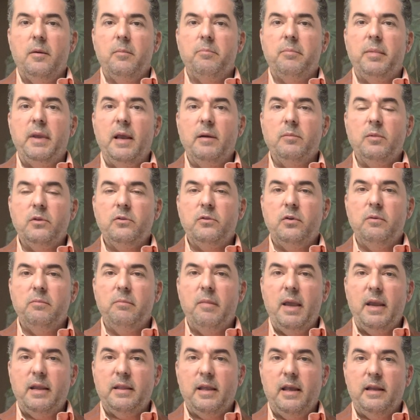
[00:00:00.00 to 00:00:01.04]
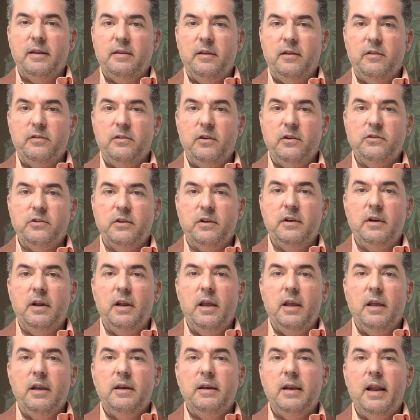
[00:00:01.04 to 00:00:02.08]
be able to make that decision
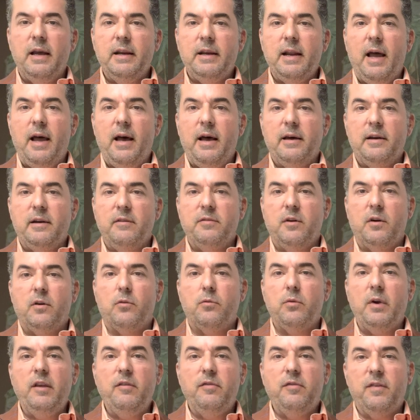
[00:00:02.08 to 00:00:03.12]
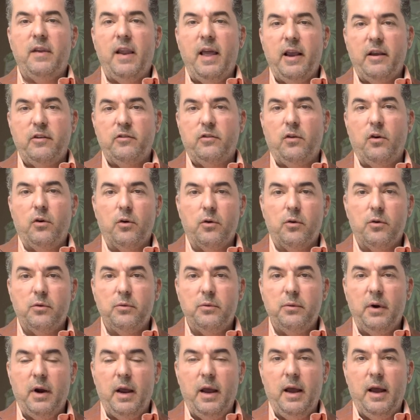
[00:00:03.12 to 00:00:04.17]
not out of a reflex
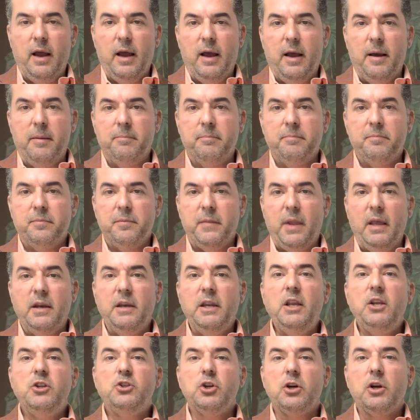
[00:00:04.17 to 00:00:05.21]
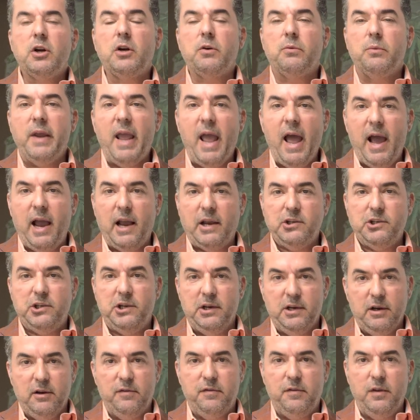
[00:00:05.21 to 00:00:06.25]
or a knee-jerk
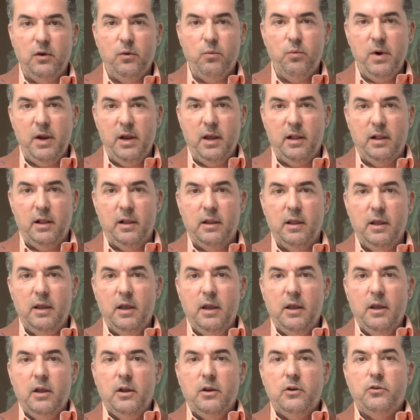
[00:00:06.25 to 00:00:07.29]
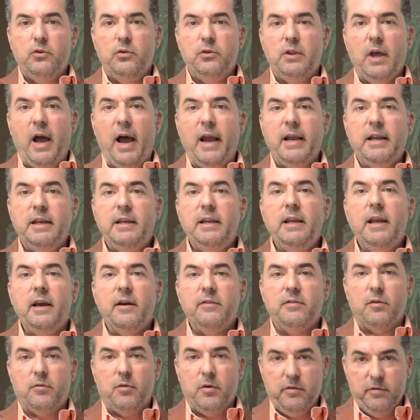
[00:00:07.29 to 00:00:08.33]
reaction, if you will, to the idea
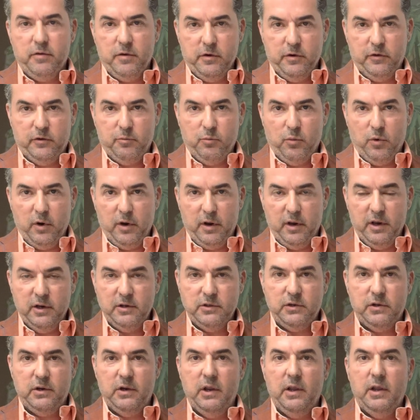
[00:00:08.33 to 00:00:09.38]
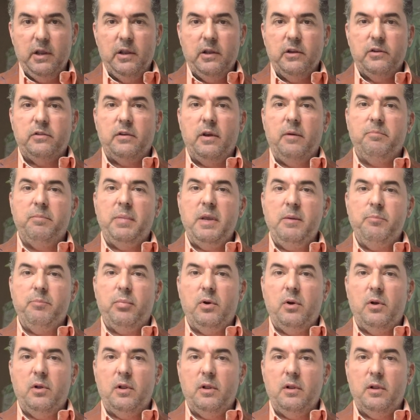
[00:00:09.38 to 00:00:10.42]
of a reverse mortgage. Some
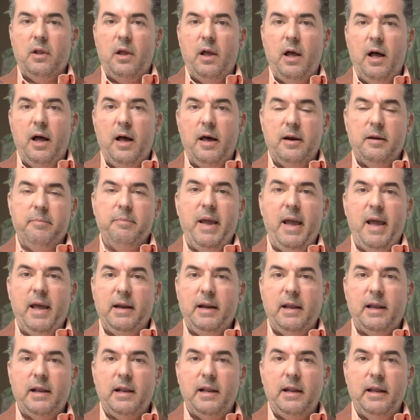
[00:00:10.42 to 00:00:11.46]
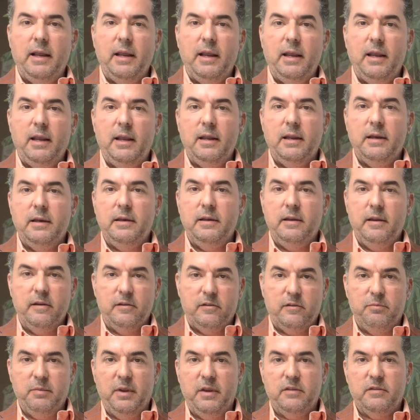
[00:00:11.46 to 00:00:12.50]
people automatically
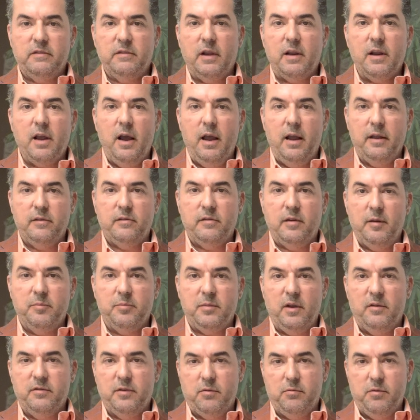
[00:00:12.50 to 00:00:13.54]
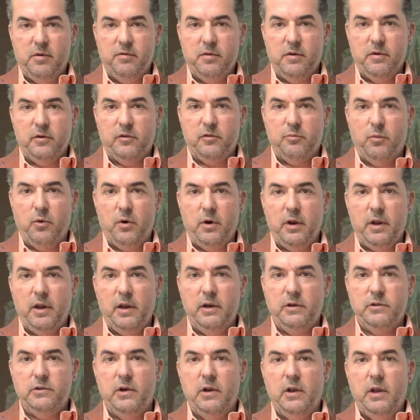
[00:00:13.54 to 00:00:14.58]
dismiss the concept of a reverse
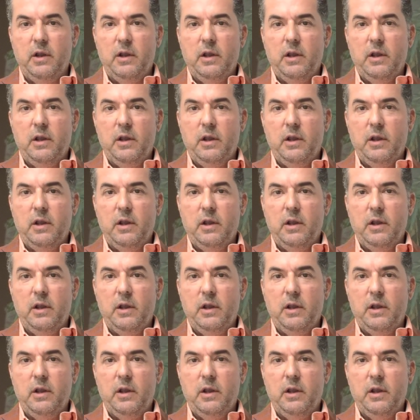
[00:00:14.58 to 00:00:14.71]
mortgage